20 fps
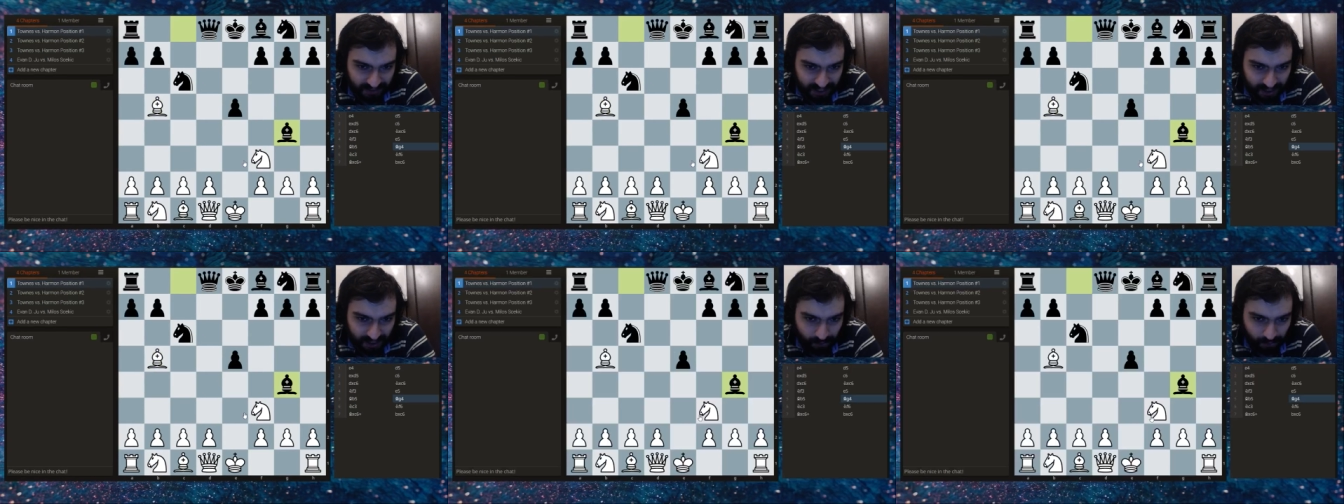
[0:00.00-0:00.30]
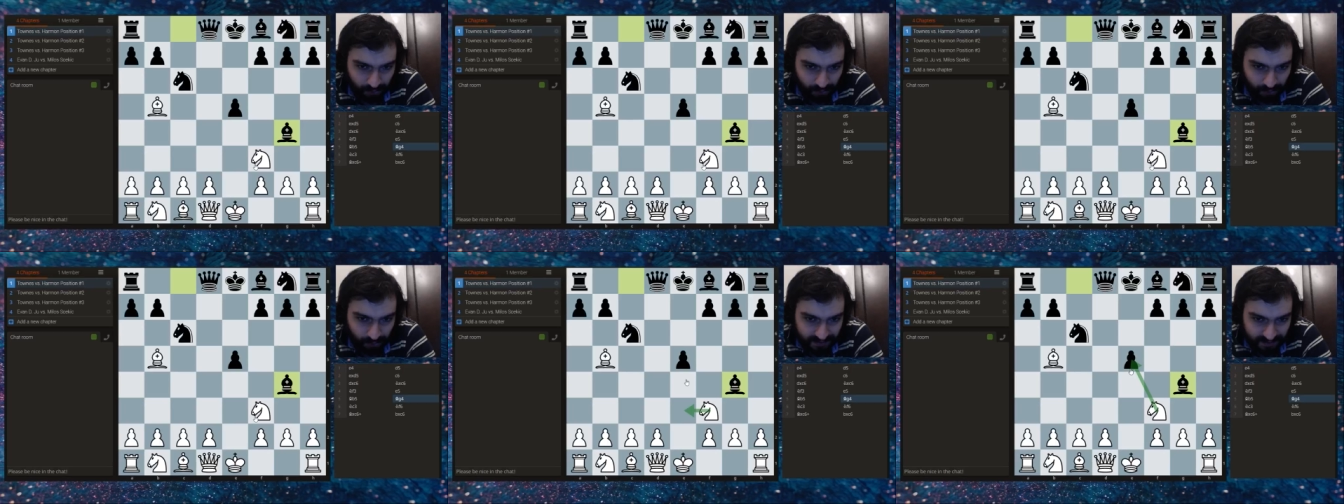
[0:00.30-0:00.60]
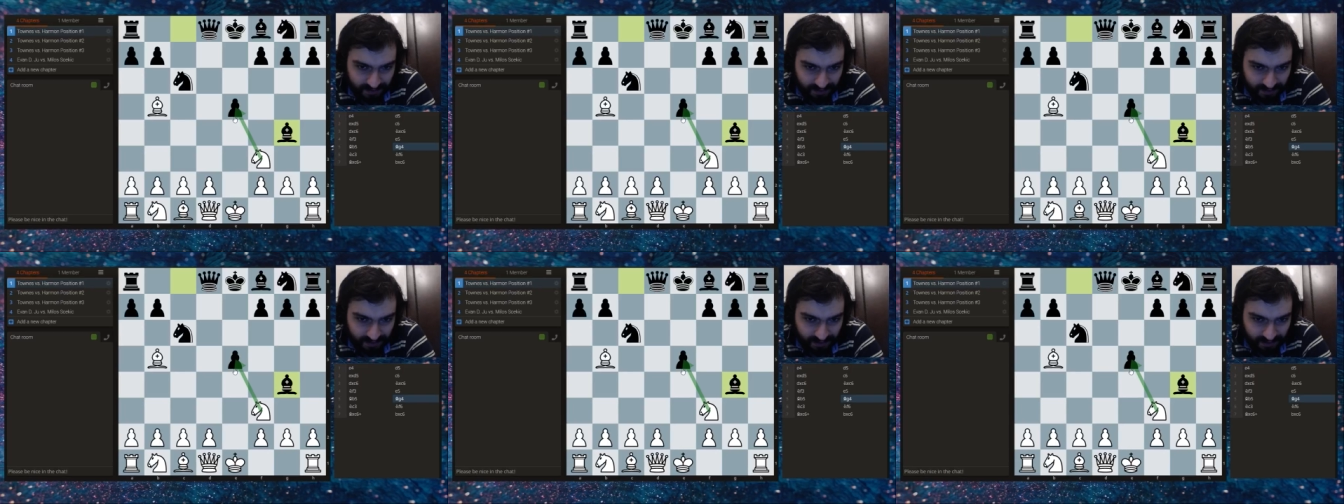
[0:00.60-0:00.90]
Now this
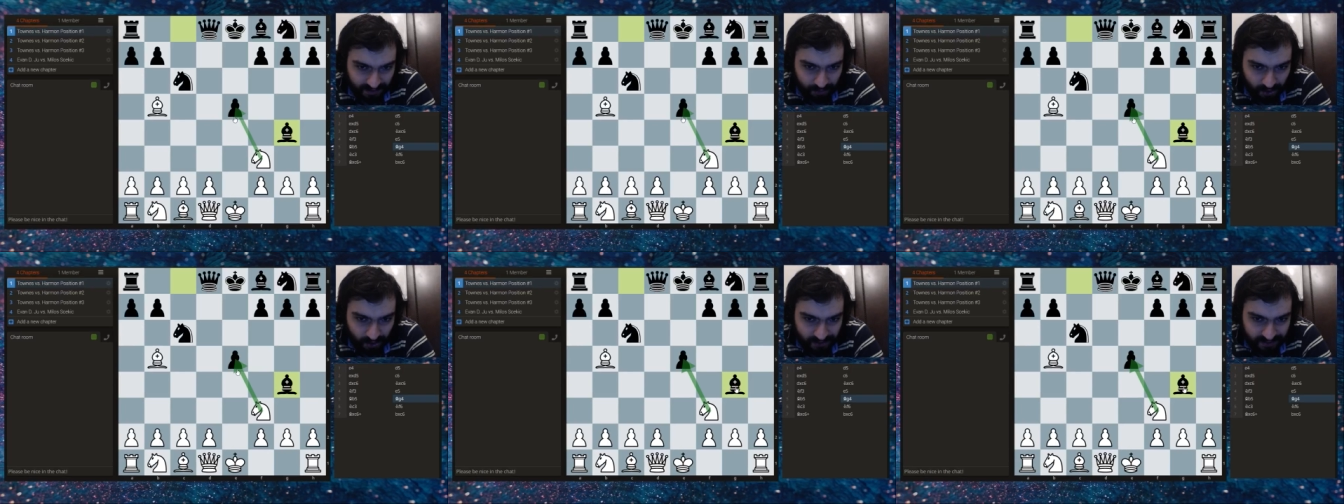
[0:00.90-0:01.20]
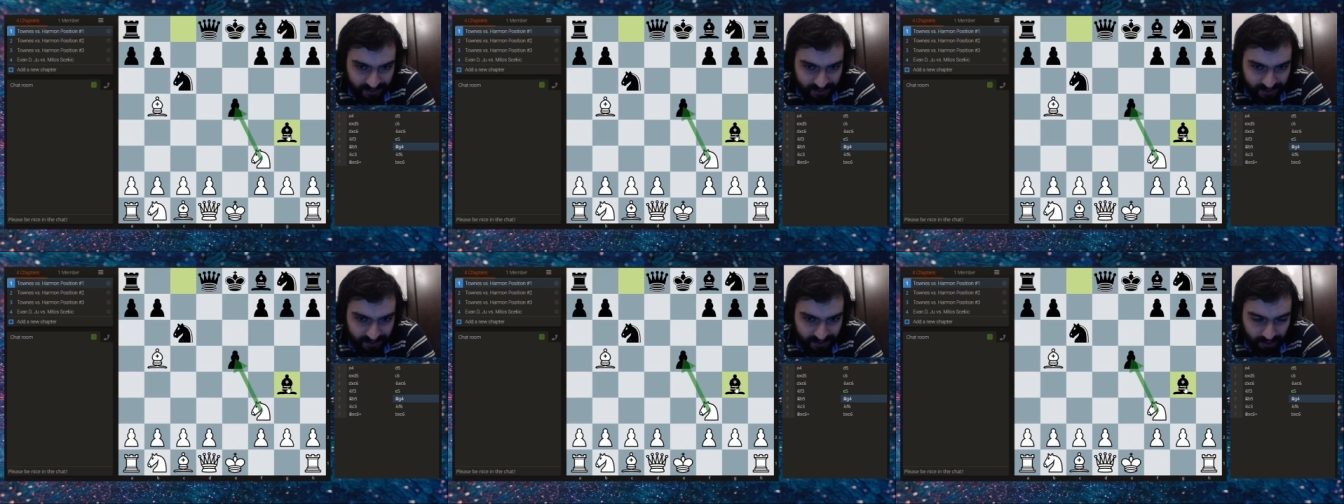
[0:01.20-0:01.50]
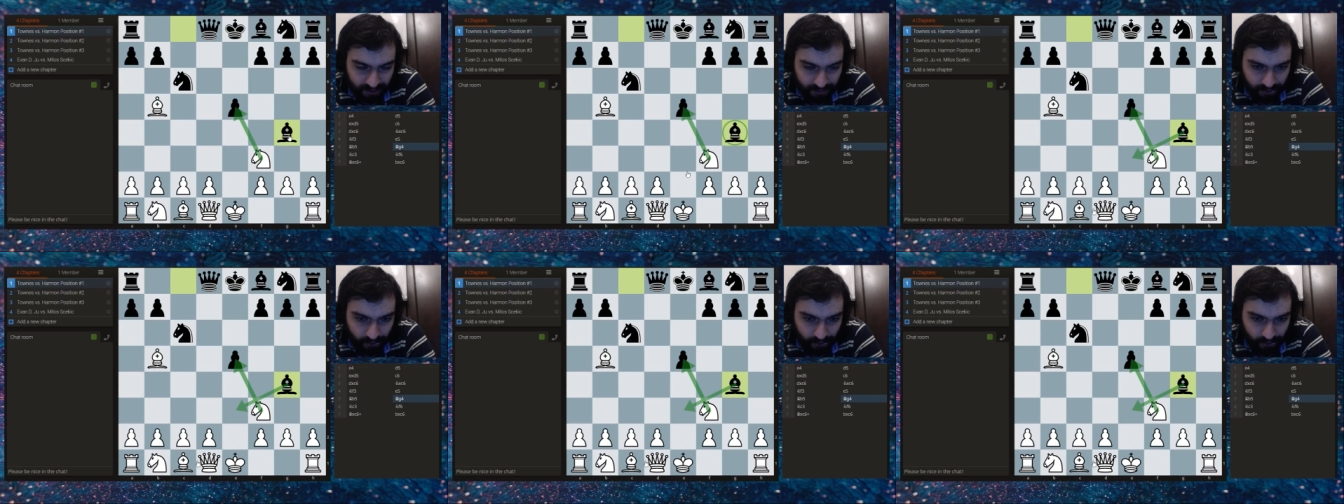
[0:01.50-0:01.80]
is not
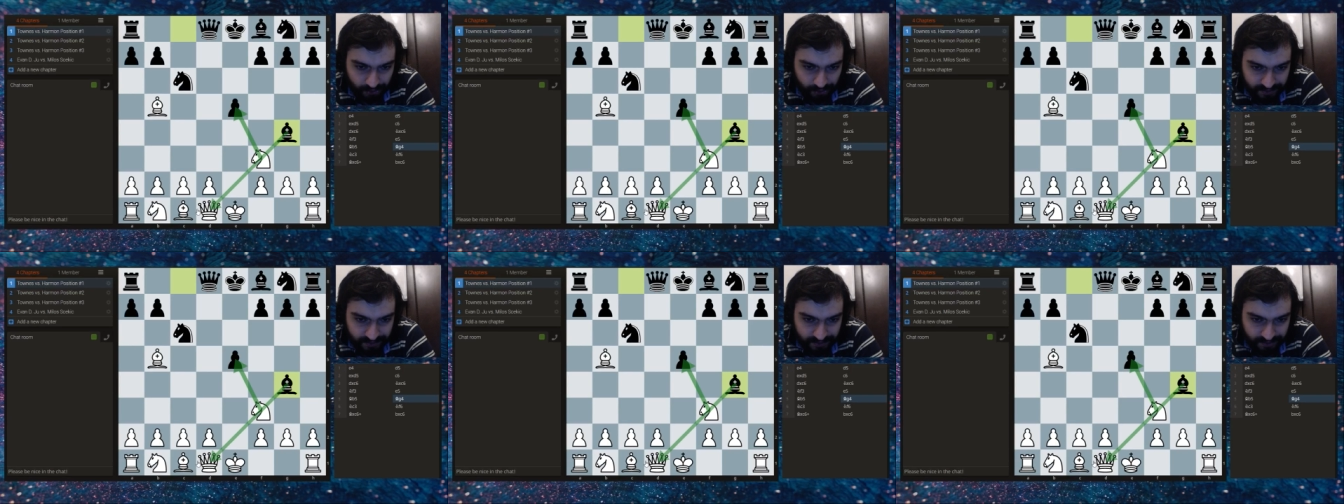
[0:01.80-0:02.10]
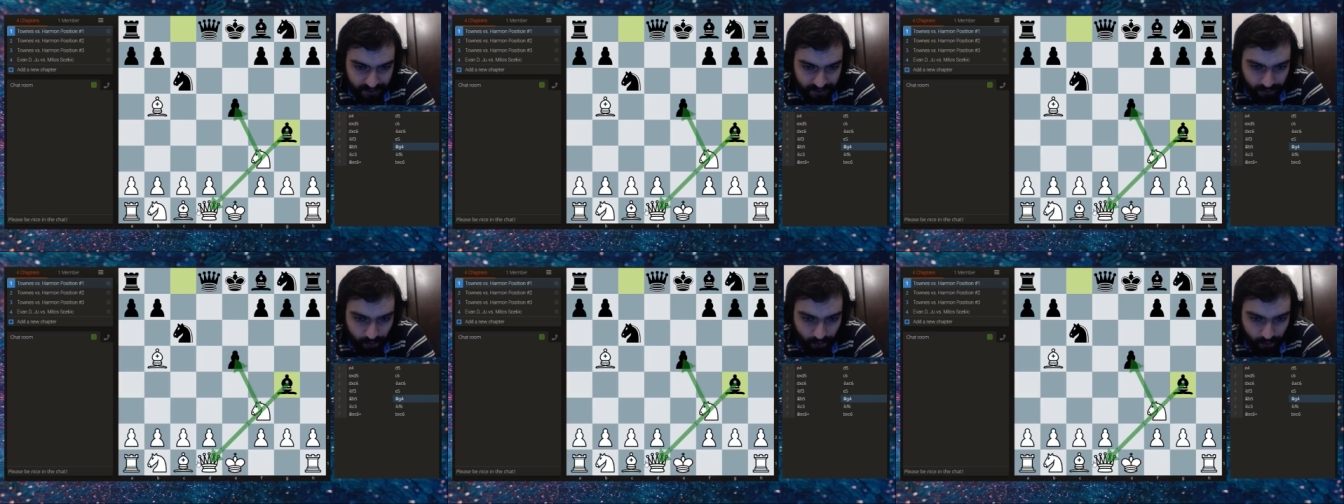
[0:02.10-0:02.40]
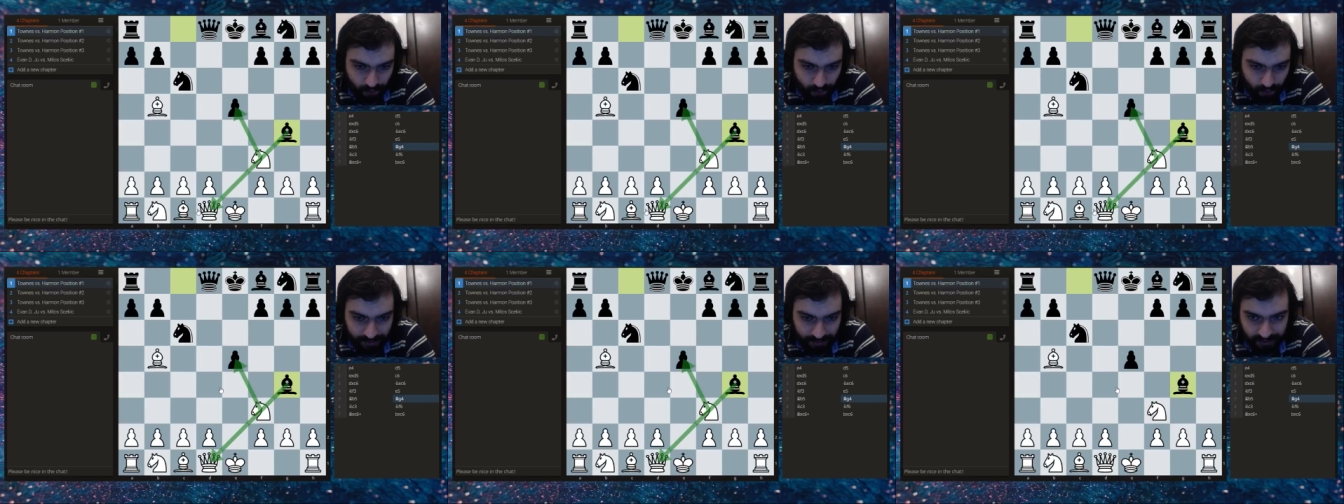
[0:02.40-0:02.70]
possible because
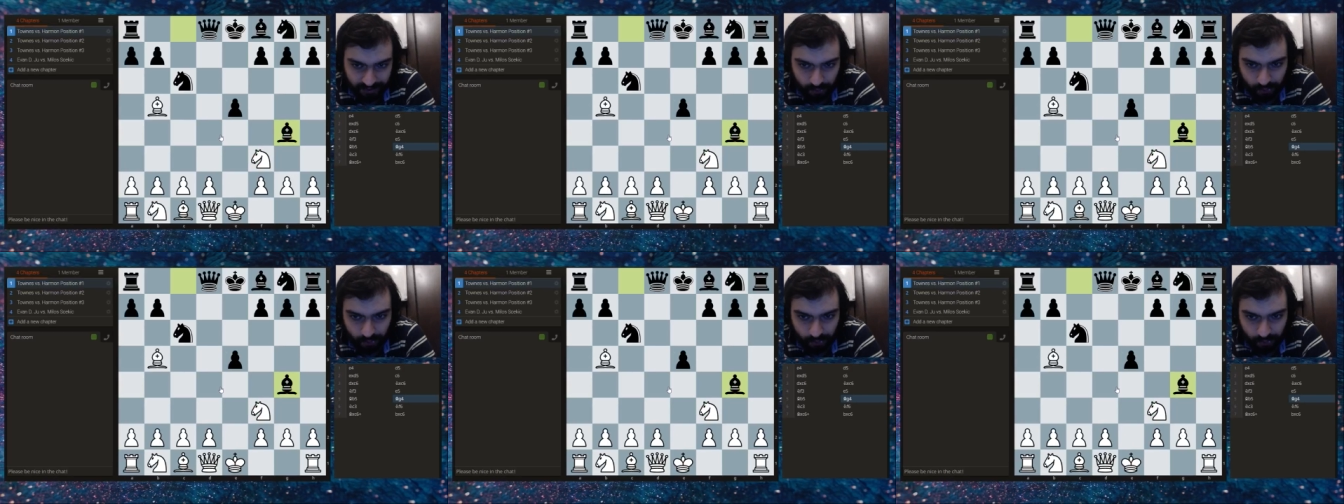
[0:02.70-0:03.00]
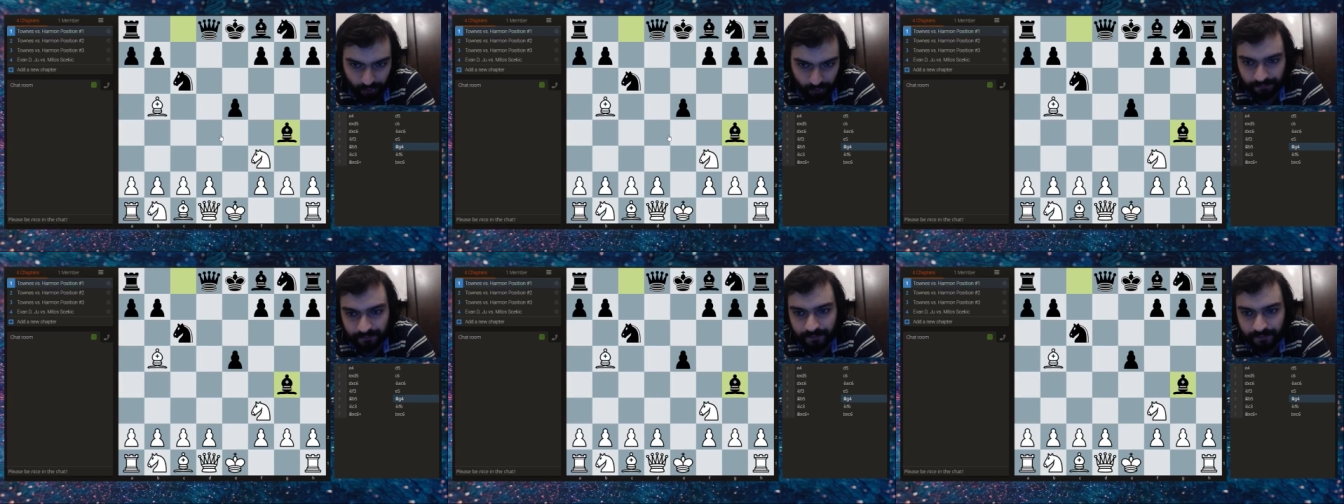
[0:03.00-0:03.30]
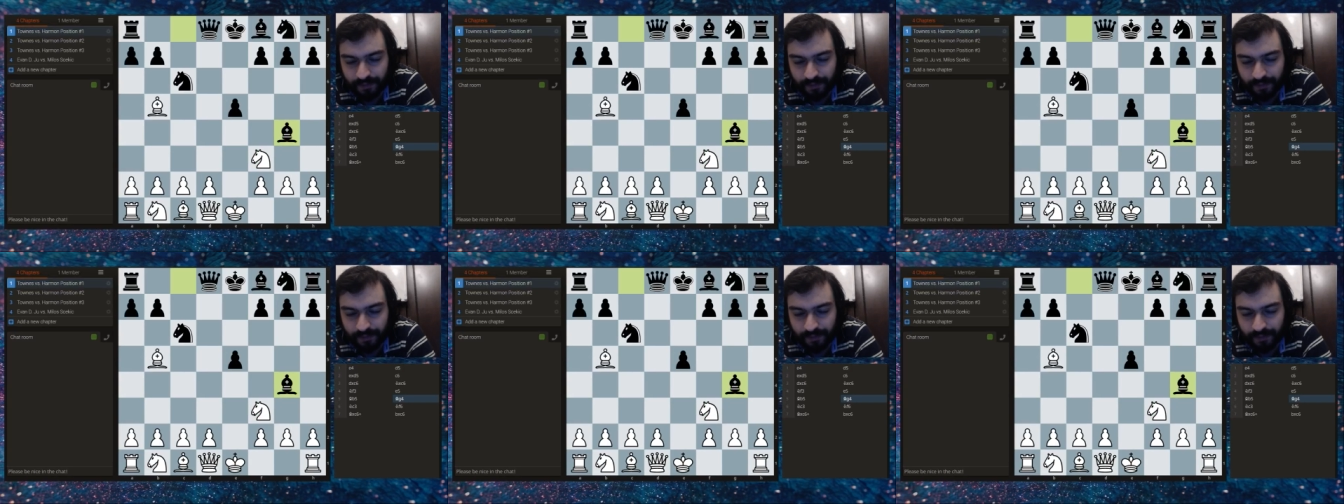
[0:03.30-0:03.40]
goodbye queen.